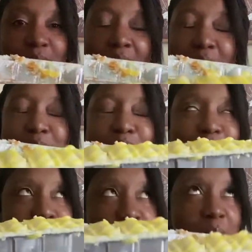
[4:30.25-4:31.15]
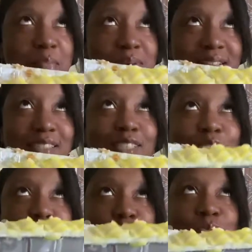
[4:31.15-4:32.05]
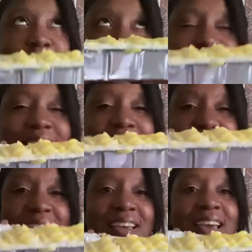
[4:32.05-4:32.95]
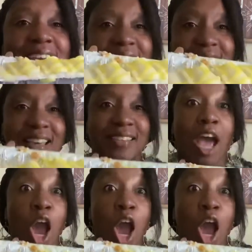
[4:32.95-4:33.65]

I promise you this cake is